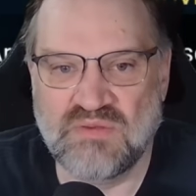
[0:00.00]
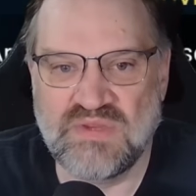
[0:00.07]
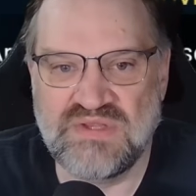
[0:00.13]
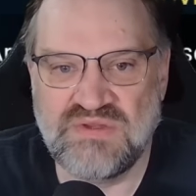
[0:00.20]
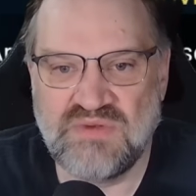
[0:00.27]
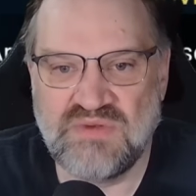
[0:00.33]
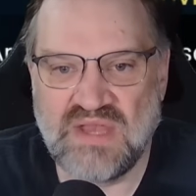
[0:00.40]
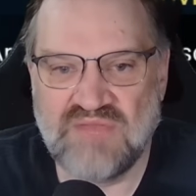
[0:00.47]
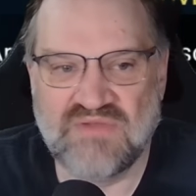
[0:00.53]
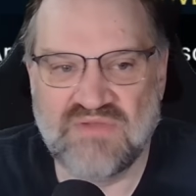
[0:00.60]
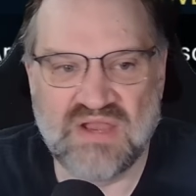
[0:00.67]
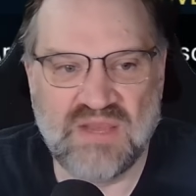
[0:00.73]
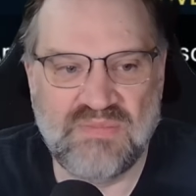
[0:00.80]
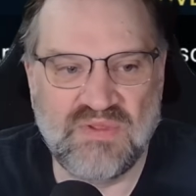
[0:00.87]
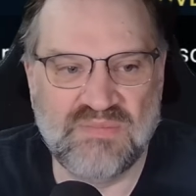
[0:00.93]
We do have a
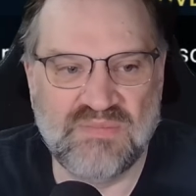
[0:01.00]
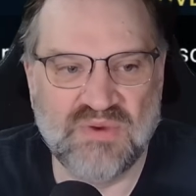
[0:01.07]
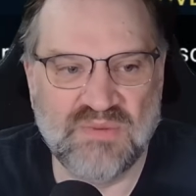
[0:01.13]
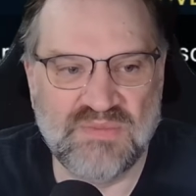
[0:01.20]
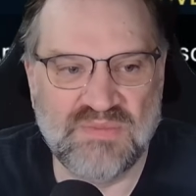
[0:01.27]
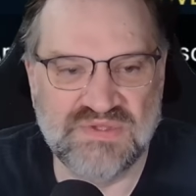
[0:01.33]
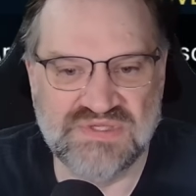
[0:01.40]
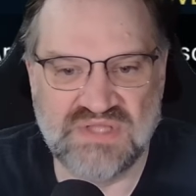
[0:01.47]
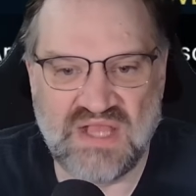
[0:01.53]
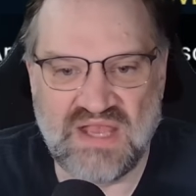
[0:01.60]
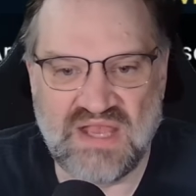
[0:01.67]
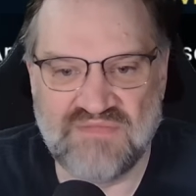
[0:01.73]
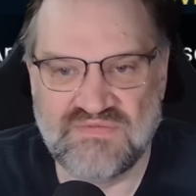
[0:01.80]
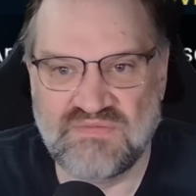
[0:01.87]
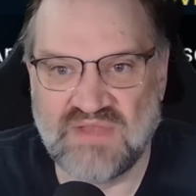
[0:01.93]
couple of purples
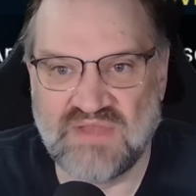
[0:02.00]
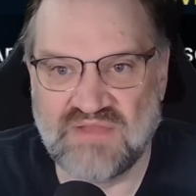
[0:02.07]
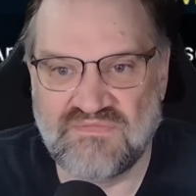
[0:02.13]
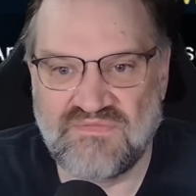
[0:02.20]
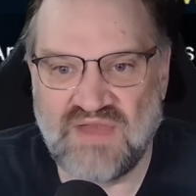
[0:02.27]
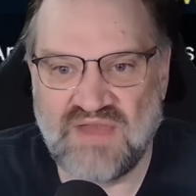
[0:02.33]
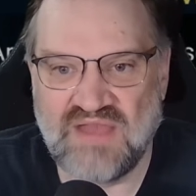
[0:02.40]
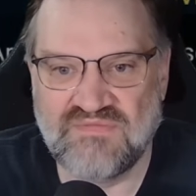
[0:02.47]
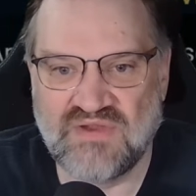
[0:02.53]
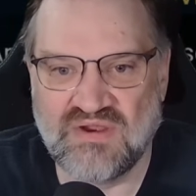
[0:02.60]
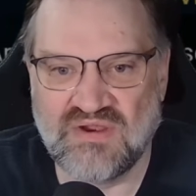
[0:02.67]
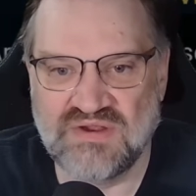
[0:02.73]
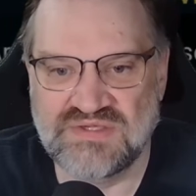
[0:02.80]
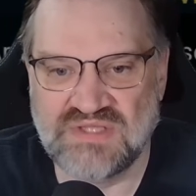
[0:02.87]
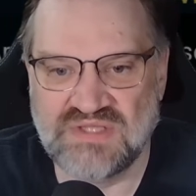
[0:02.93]
left. We've got 5
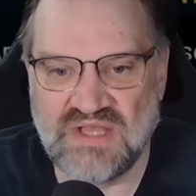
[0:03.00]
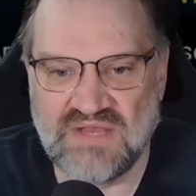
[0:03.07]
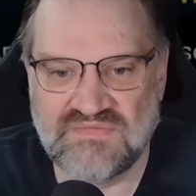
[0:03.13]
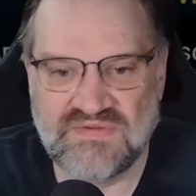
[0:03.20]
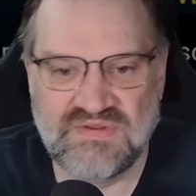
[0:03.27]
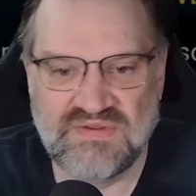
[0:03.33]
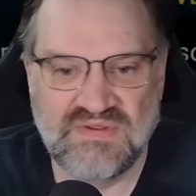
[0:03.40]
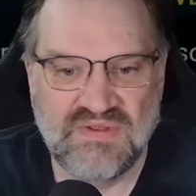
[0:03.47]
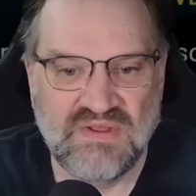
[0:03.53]
cards left.